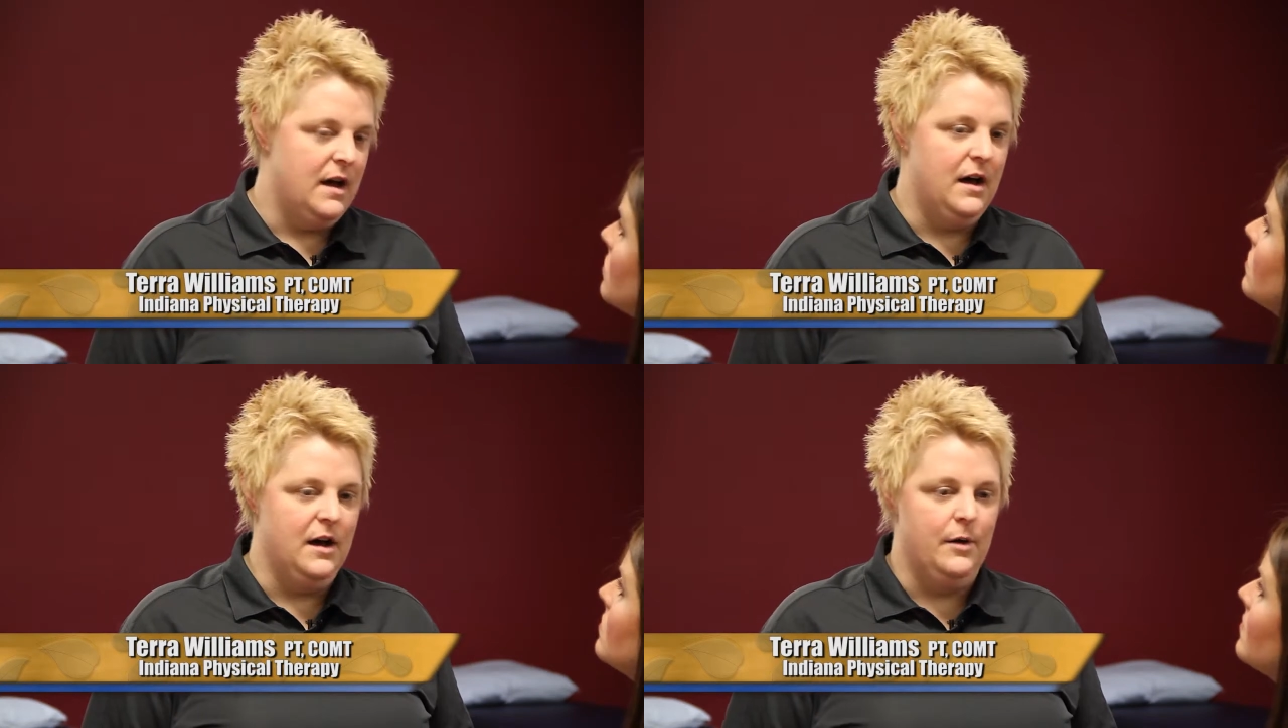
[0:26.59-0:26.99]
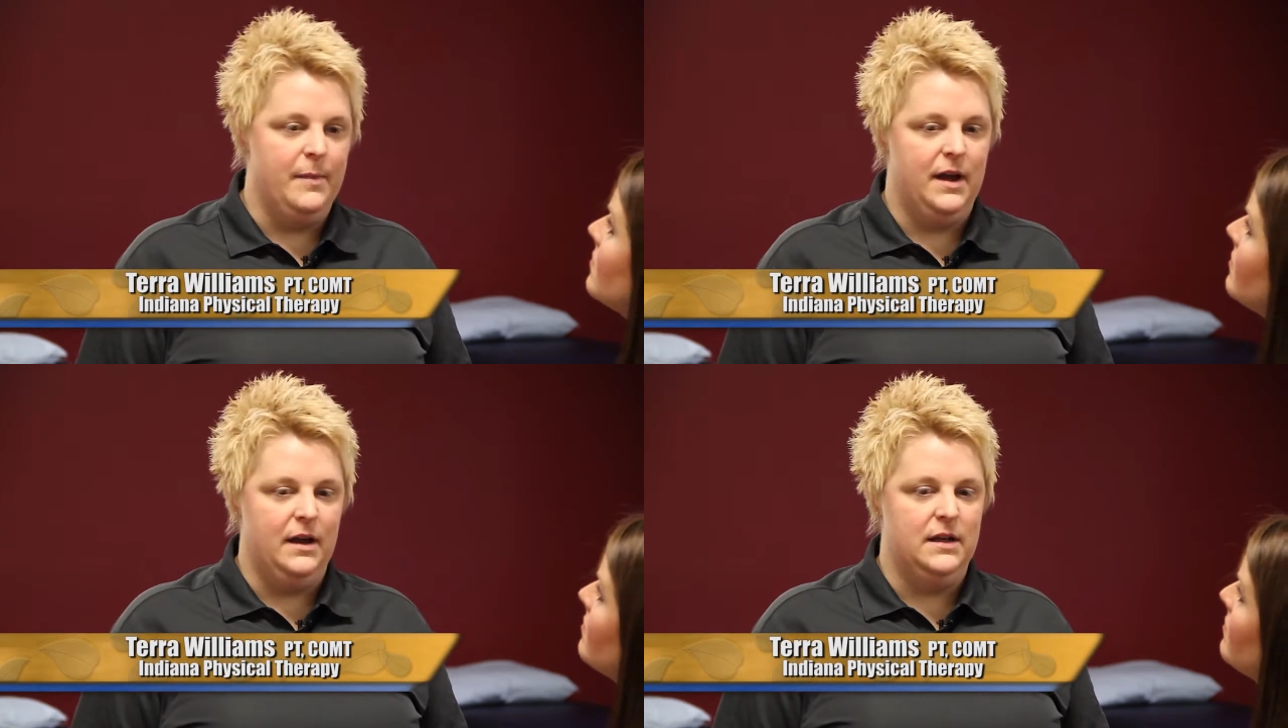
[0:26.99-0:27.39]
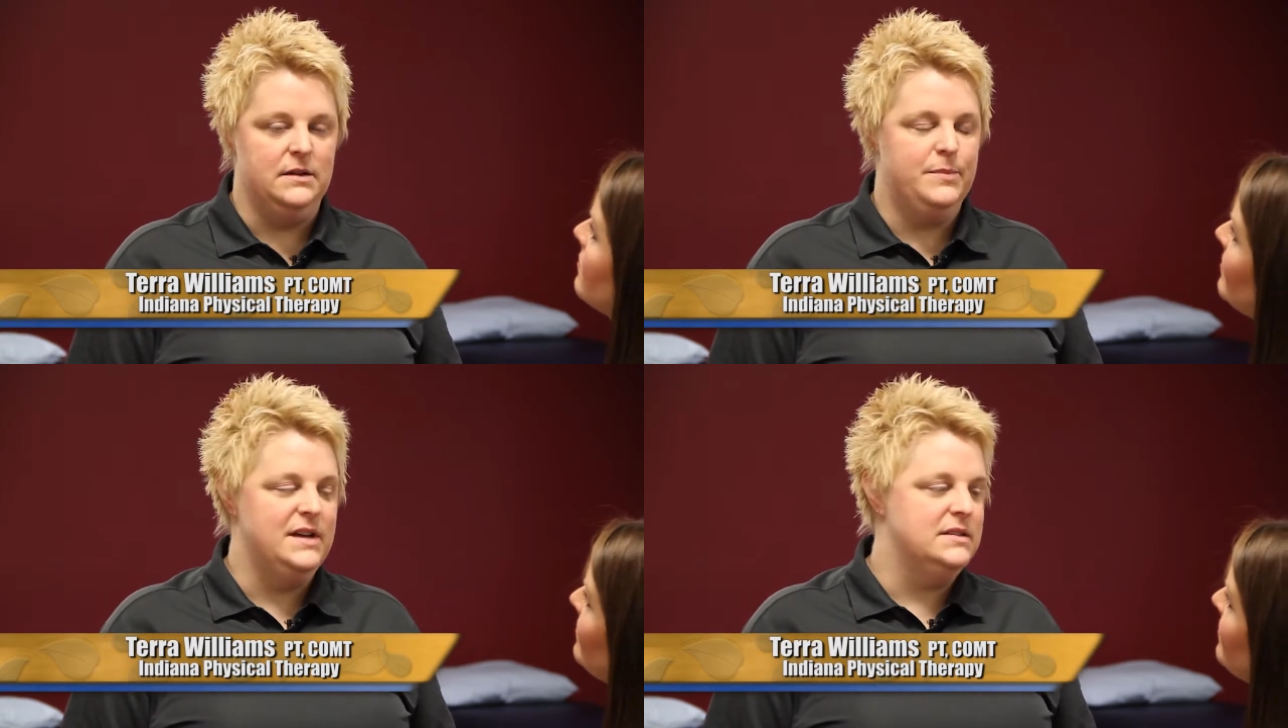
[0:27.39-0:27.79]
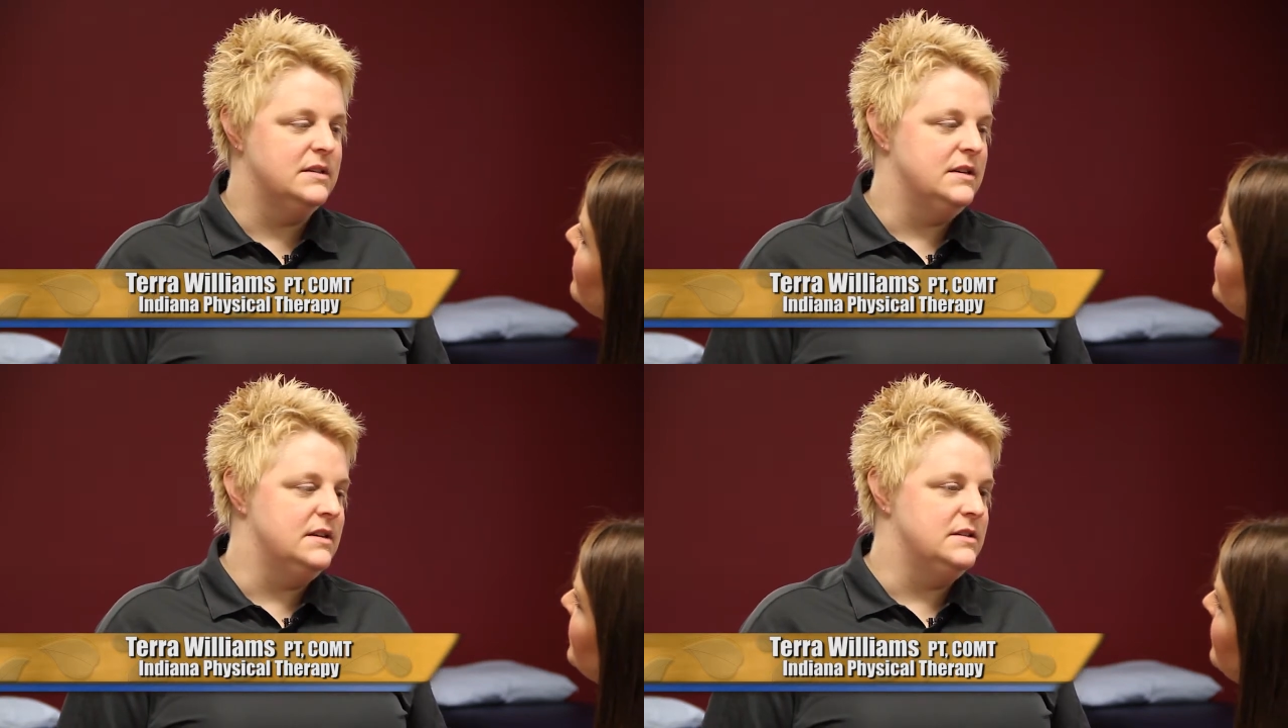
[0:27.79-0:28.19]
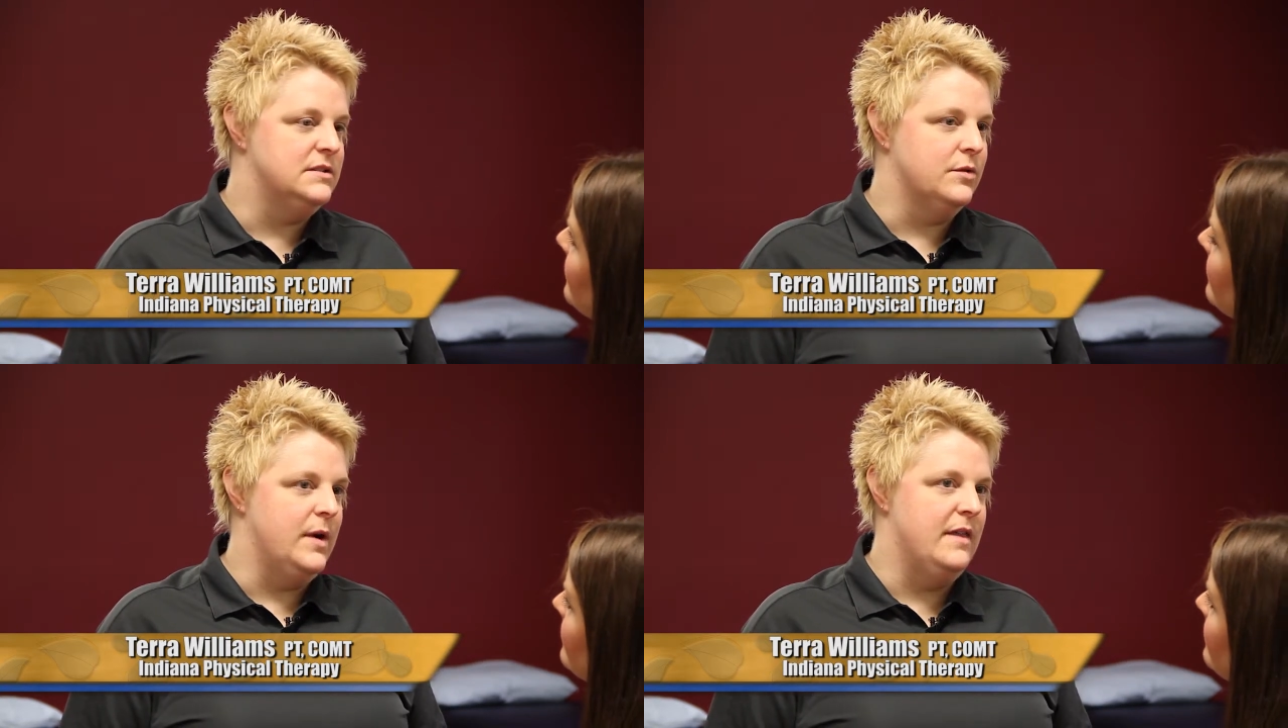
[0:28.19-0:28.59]
and it basically
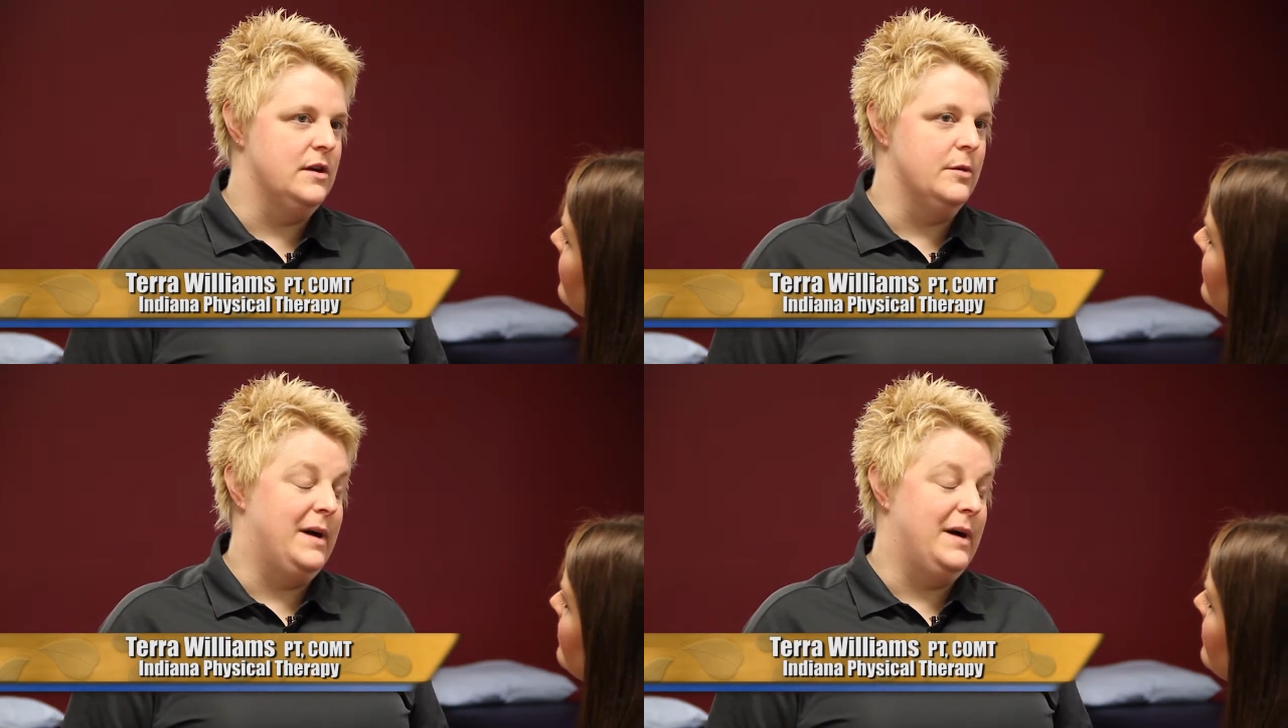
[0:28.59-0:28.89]
is the way that your